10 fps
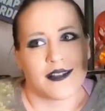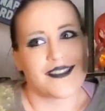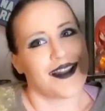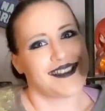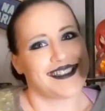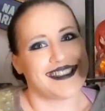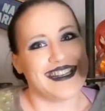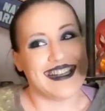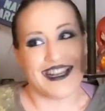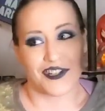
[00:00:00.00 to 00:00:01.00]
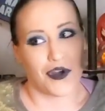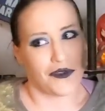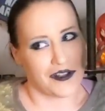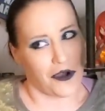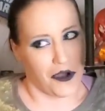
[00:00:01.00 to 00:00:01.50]
It's nice to see and to know
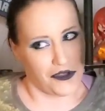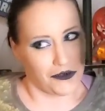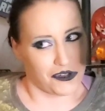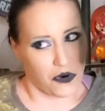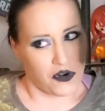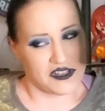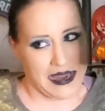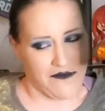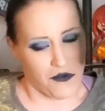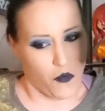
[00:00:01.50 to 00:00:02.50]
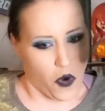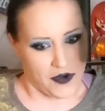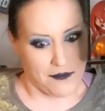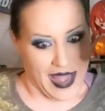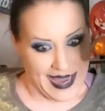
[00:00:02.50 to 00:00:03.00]
that all those stories came from
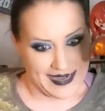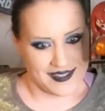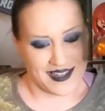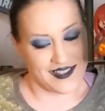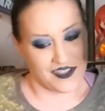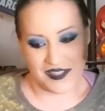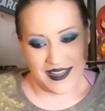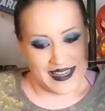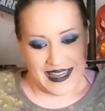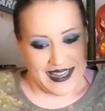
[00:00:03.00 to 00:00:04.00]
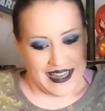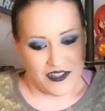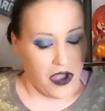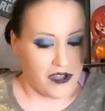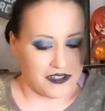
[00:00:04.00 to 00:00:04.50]
one mind. It's
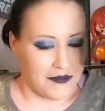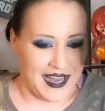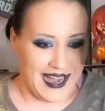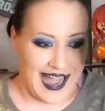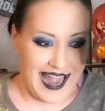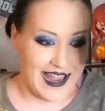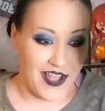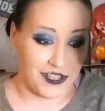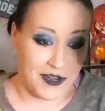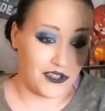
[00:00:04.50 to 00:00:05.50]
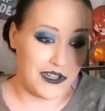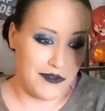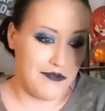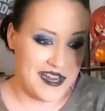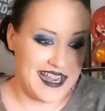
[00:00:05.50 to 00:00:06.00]
awesome. And especially
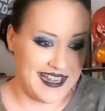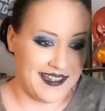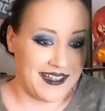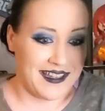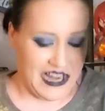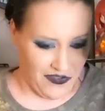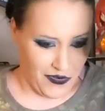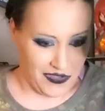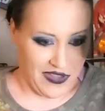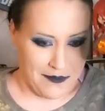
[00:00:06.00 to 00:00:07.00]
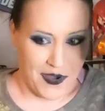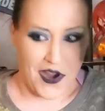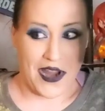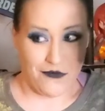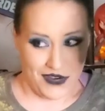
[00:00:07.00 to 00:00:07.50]
rereading Interview with a
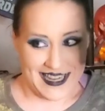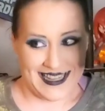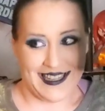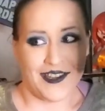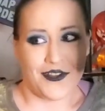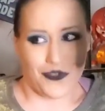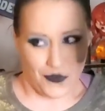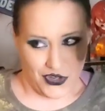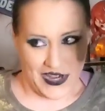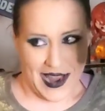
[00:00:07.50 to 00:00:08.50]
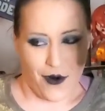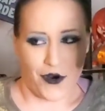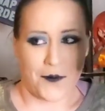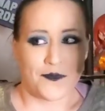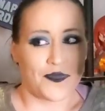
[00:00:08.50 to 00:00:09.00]
Vampire and reading The Witching
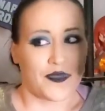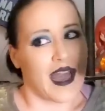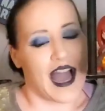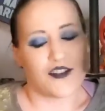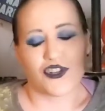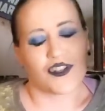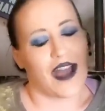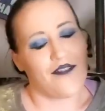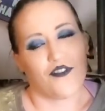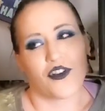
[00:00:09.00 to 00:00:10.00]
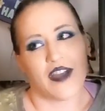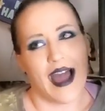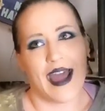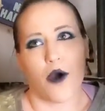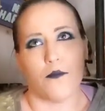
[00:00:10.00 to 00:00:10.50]
Hour, I
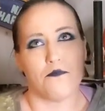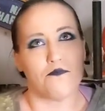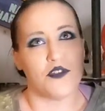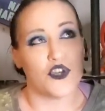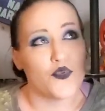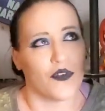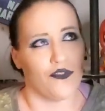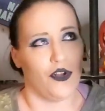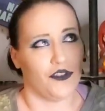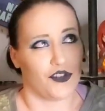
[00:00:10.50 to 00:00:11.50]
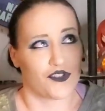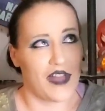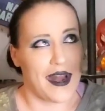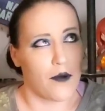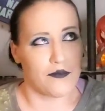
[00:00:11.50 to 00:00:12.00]
forgot how beautiful, just
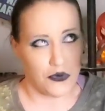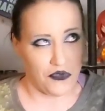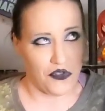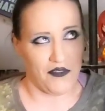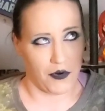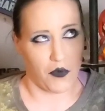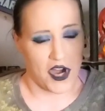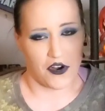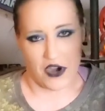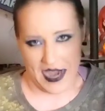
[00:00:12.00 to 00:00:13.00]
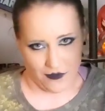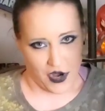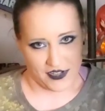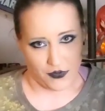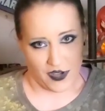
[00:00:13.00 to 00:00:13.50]
flat out beautiful of a writer Anne
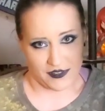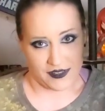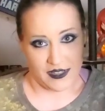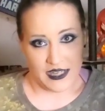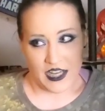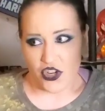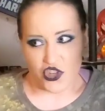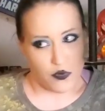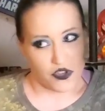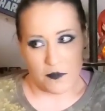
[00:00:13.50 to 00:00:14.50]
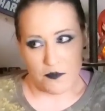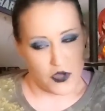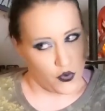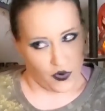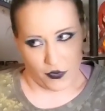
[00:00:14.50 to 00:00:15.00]
Rice was. She was a
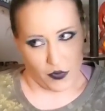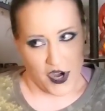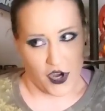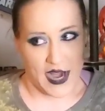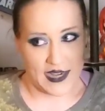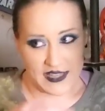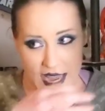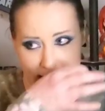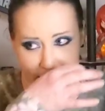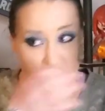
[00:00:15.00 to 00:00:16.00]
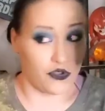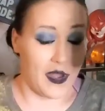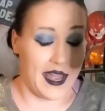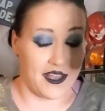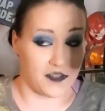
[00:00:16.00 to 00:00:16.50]
beautiful writer. And this is the
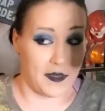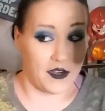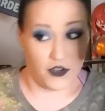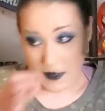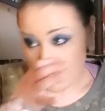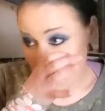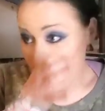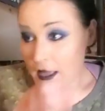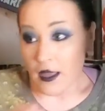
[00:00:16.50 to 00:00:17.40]
way I explain her to people.